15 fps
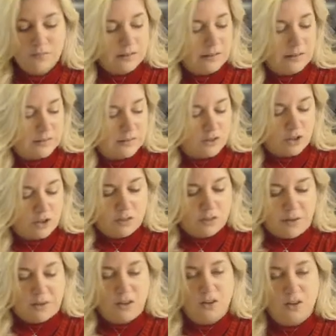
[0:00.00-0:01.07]
Let's get started
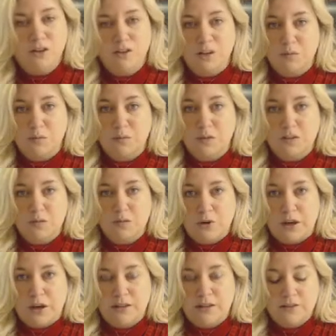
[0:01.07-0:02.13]
making our Glimmer Mist
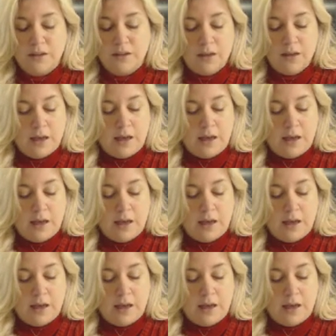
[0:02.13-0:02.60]
sprays.